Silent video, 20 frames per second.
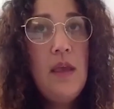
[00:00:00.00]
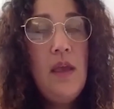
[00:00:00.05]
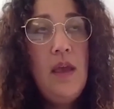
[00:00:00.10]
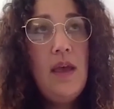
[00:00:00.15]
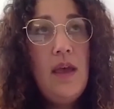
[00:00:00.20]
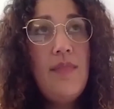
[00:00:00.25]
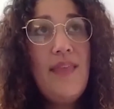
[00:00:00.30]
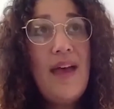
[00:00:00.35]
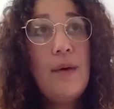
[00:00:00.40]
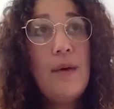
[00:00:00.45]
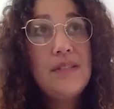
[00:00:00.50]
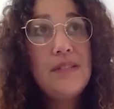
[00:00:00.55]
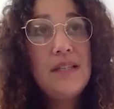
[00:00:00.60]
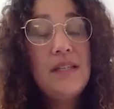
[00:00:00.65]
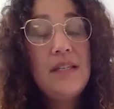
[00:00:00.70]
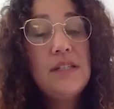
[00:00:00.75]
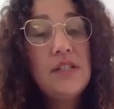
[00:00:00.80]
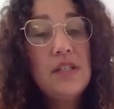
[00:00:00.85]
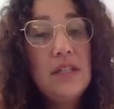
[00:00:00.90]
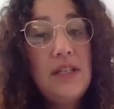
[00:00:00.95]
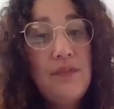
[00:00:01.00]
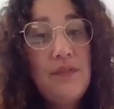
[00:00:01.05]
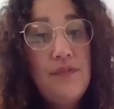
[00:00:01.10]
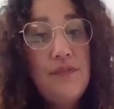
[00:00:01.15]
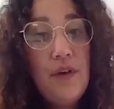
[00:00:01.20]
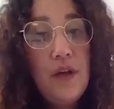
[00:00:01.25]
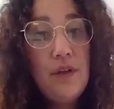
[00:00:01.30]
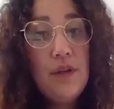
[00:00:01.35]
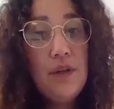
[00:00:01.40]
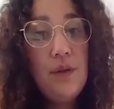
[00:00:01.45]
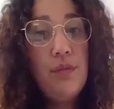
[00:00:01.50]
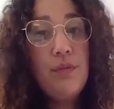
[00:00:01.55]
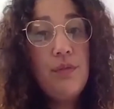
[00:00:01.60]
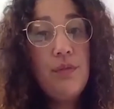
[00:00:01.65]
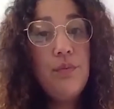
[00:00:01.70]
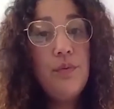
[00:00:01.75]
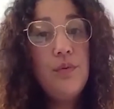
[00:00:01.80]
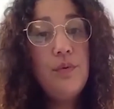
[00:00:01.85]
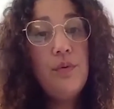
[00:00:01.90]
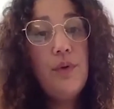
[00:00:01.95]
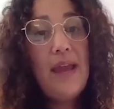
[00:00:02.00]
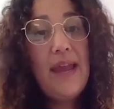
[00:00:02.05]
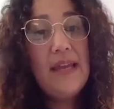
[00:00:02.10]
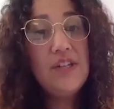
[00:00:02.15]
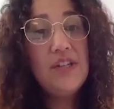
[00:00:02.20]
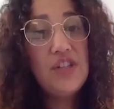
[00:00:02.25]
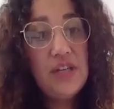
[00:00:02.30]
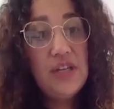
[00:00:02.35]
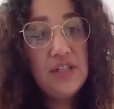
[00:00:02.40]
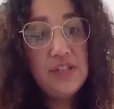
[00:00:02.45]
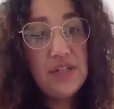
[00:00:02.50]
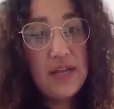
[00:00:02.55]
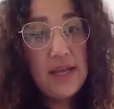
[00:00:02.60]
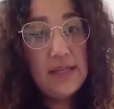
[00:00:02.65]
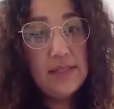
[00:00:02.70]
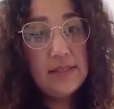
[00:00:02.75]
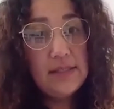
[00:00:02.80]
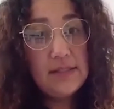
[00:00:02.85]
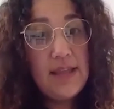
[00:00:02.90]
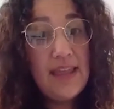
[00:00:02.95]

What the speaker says: And that was initially funded through HHS.